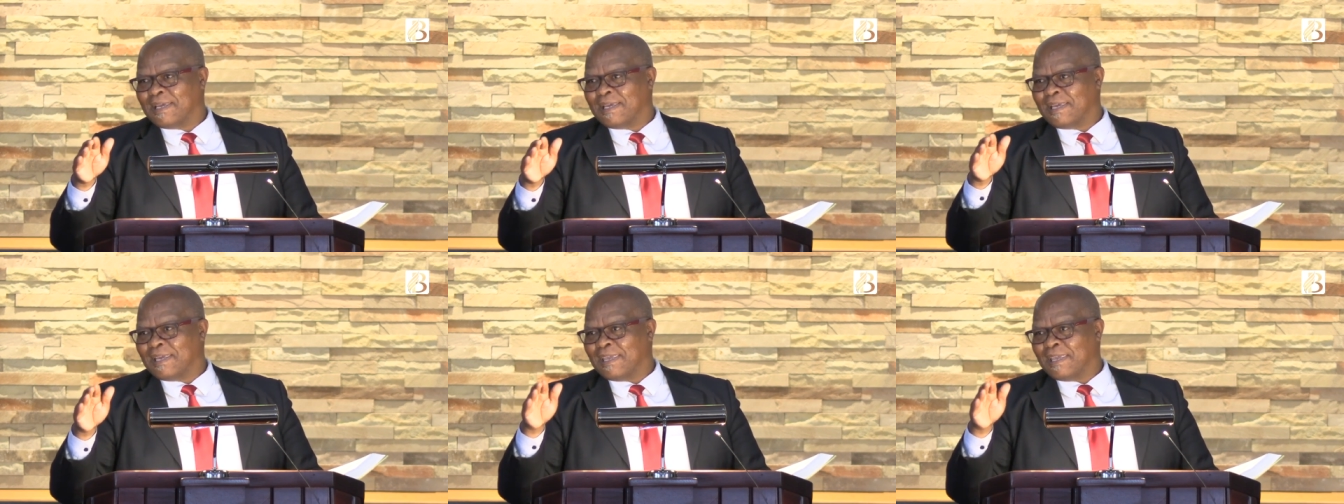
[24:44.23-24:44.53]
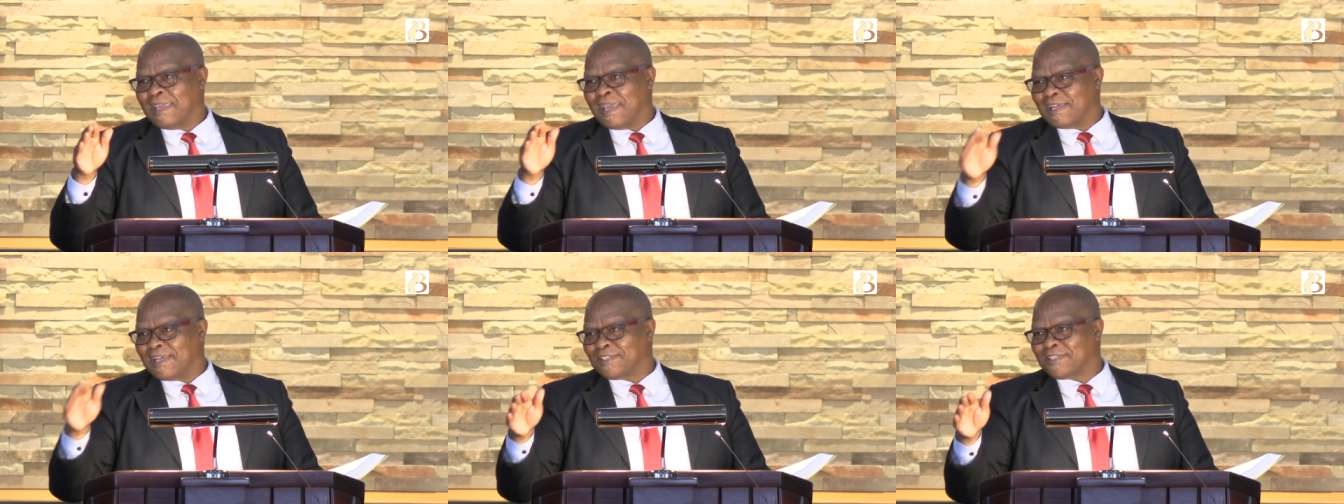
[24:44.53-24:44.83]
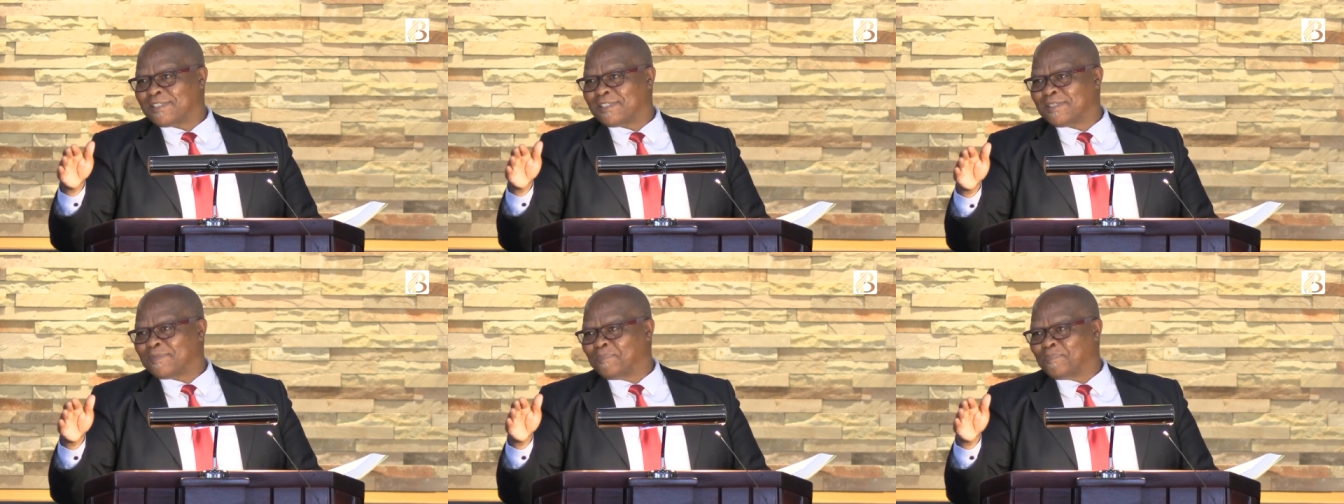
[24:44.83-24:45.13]

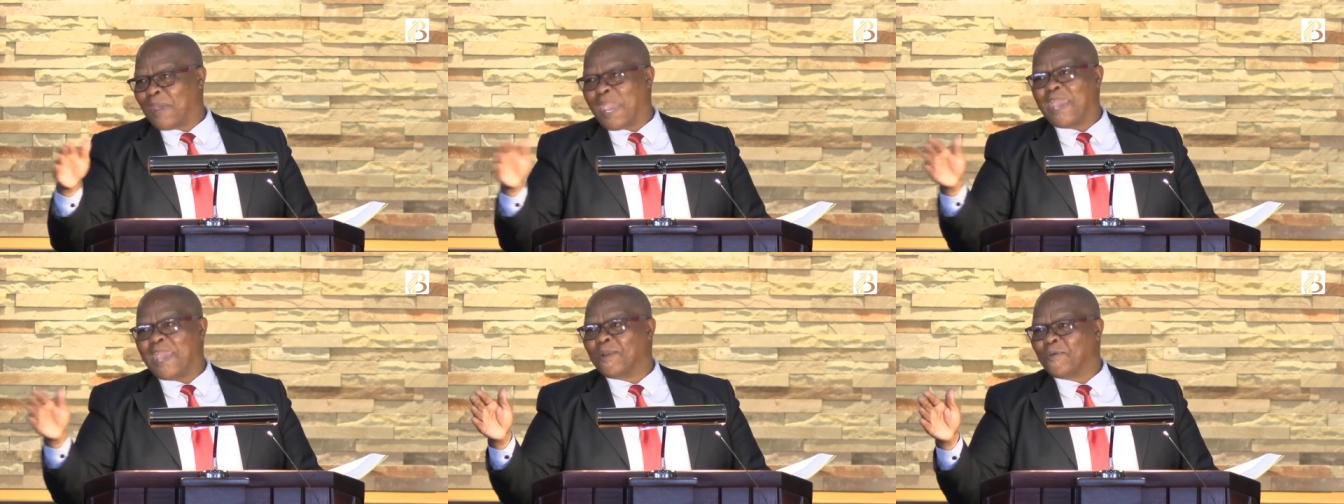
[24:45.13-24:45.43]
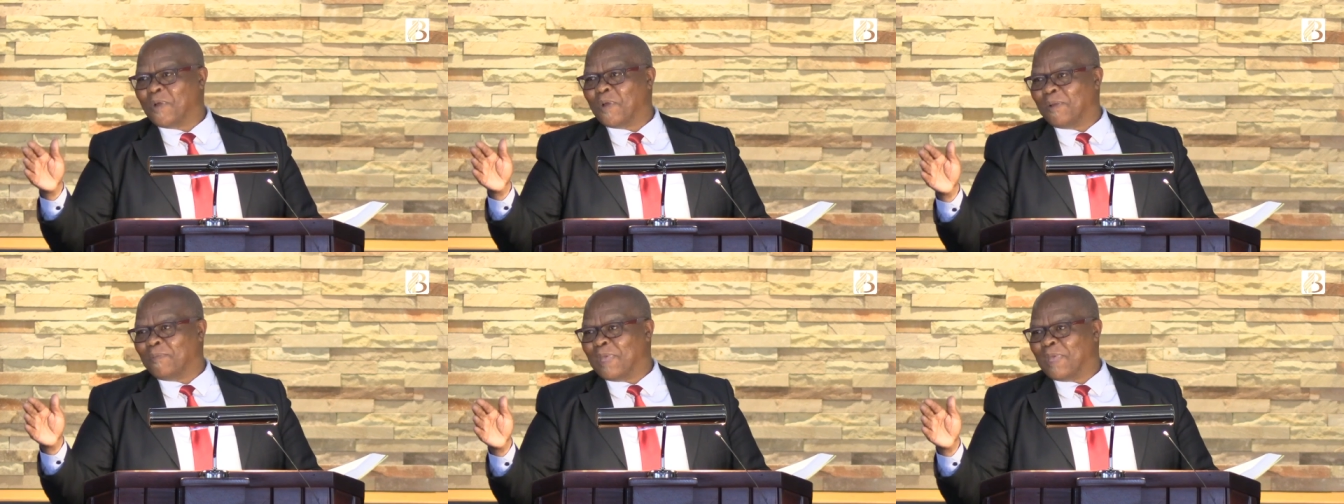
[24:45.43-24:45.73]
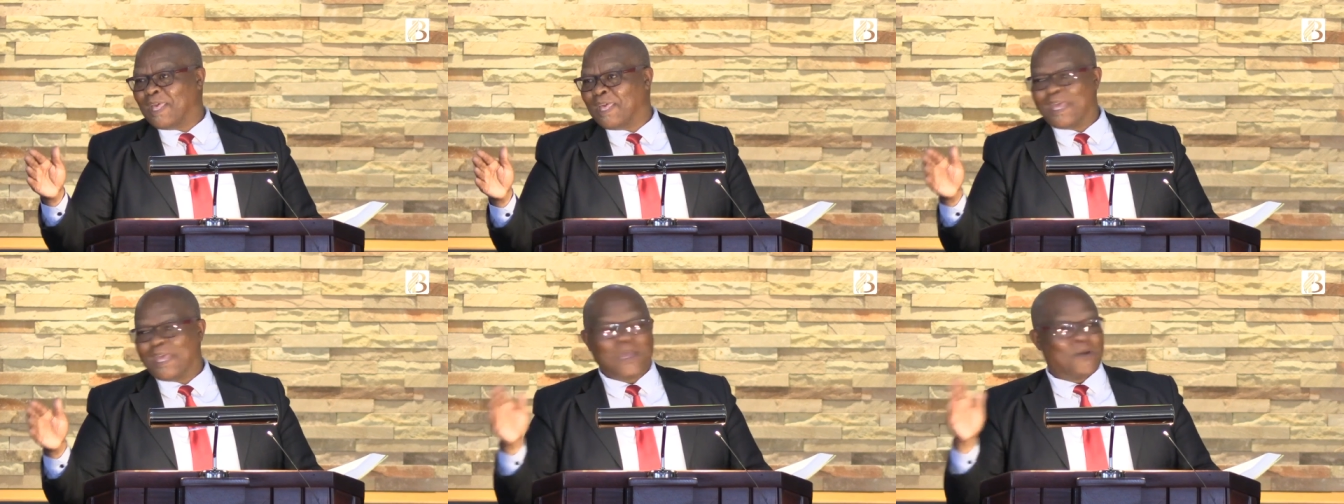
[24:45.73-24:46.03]
Yes, pain will be,
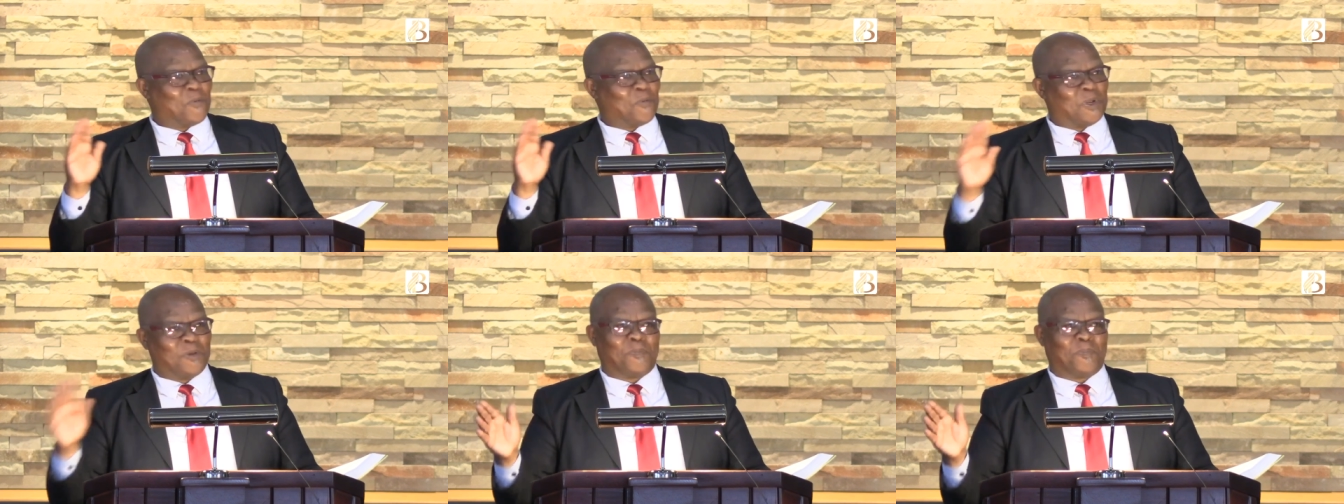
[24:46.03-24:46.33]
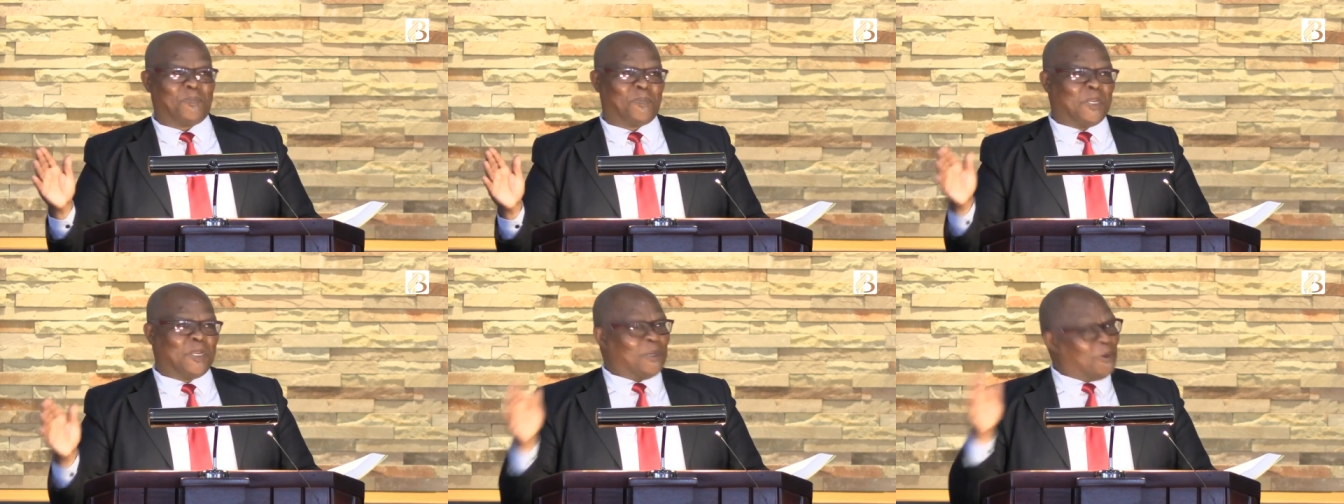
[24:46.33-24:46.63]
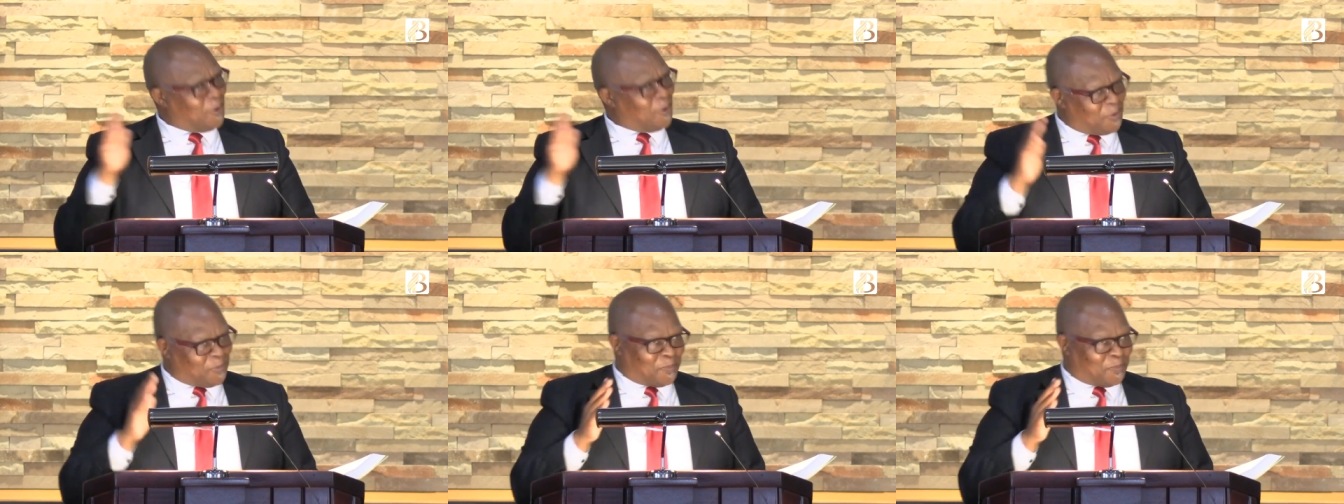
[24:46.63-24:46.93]
will,
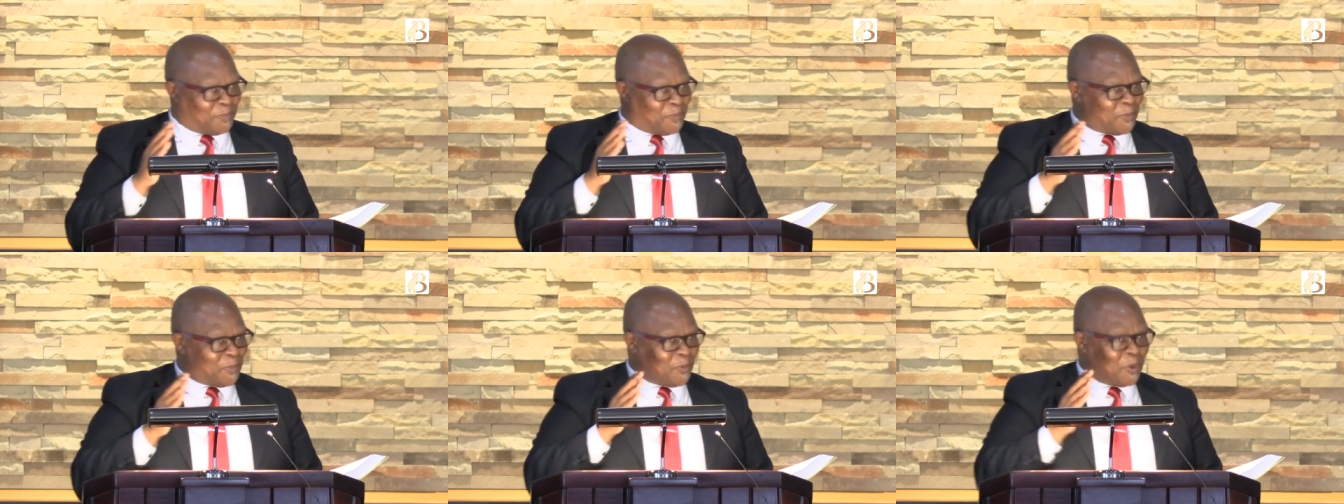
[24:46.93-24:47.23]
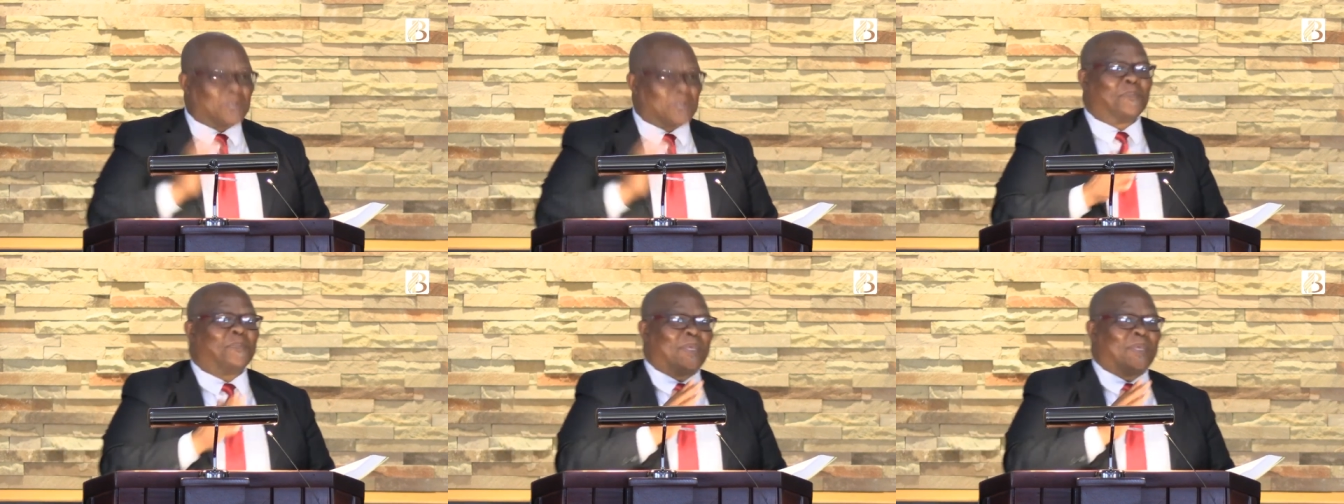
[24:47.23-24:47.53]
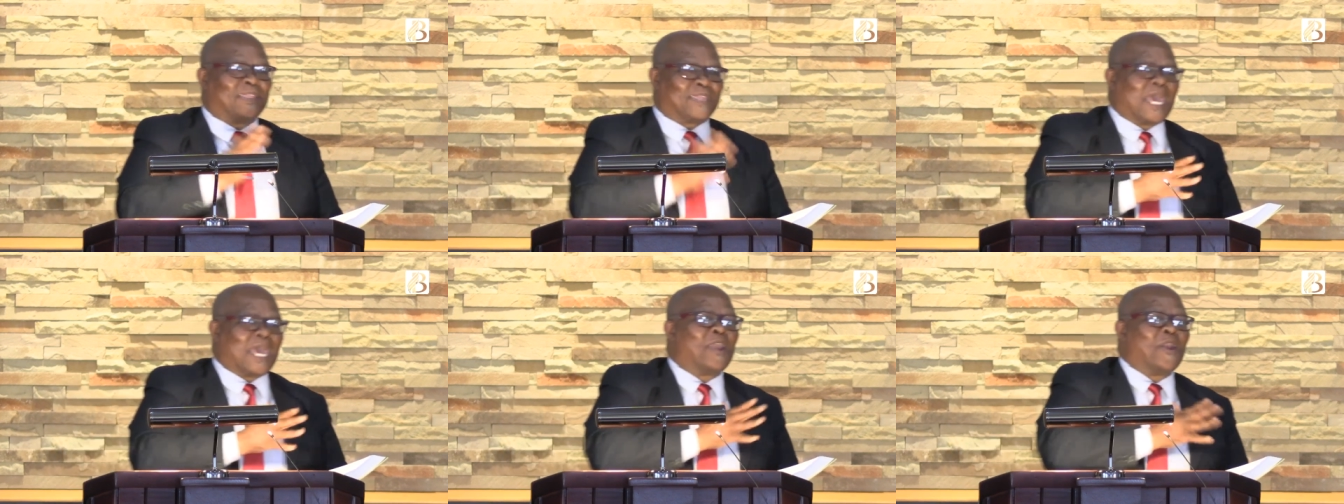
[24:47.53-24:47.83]
will be
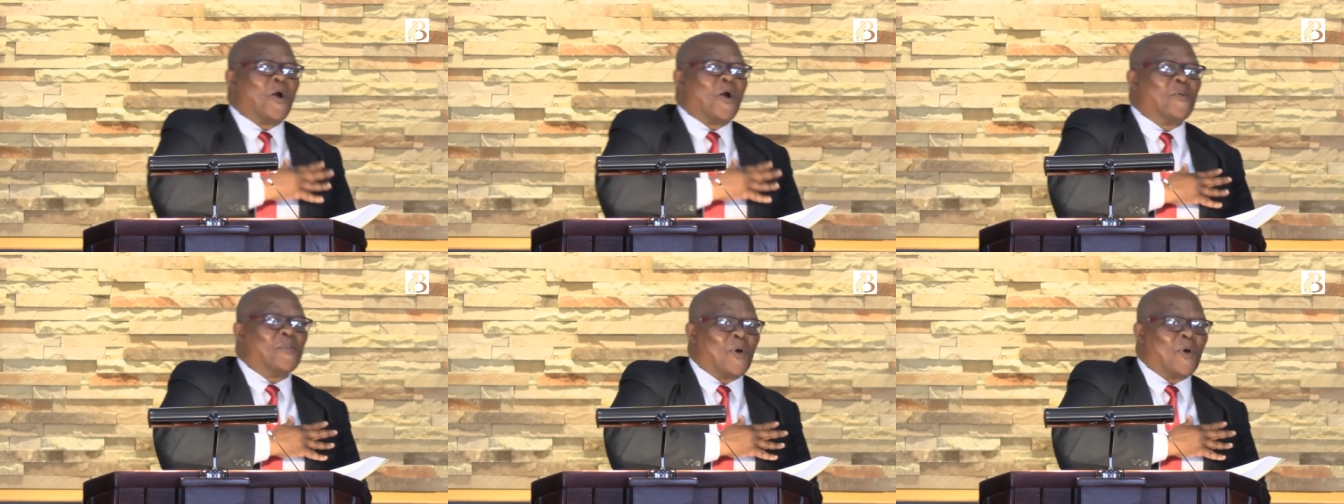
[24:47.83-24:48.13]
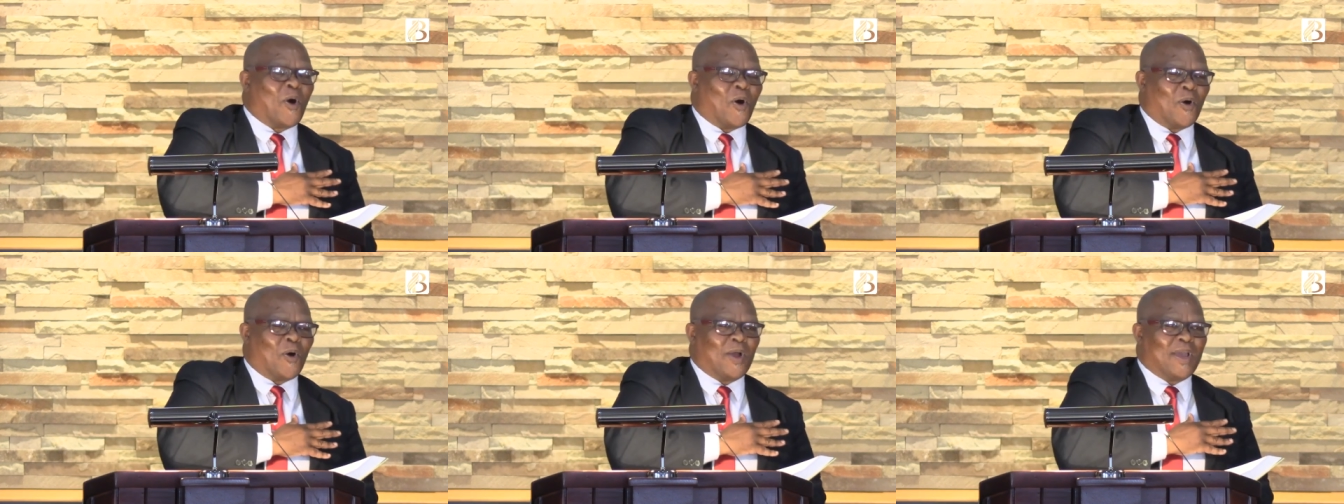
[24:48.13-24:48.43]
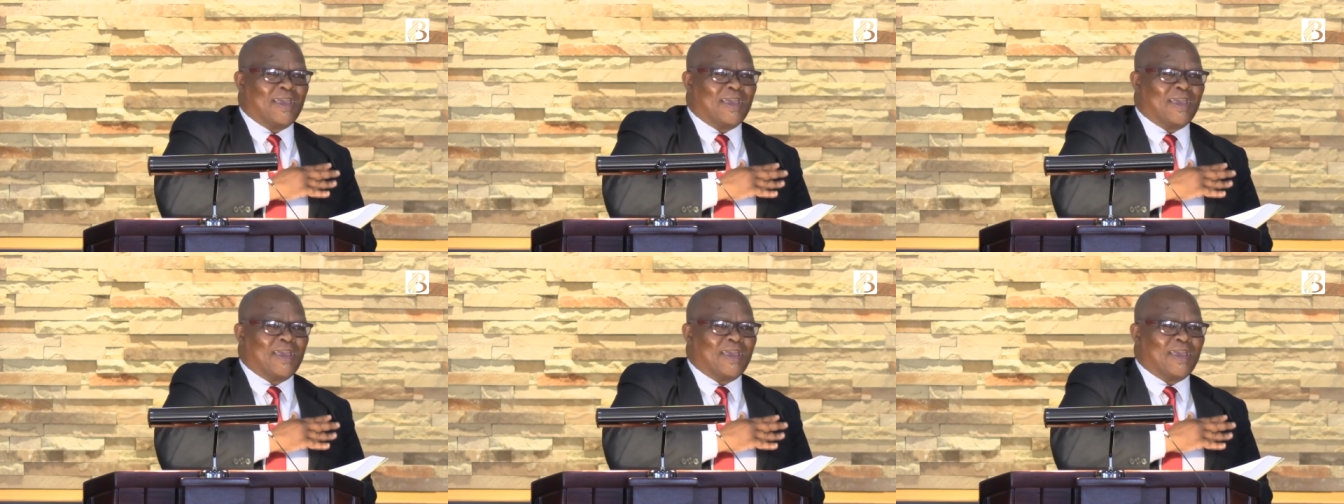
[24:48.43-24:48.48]
there no more.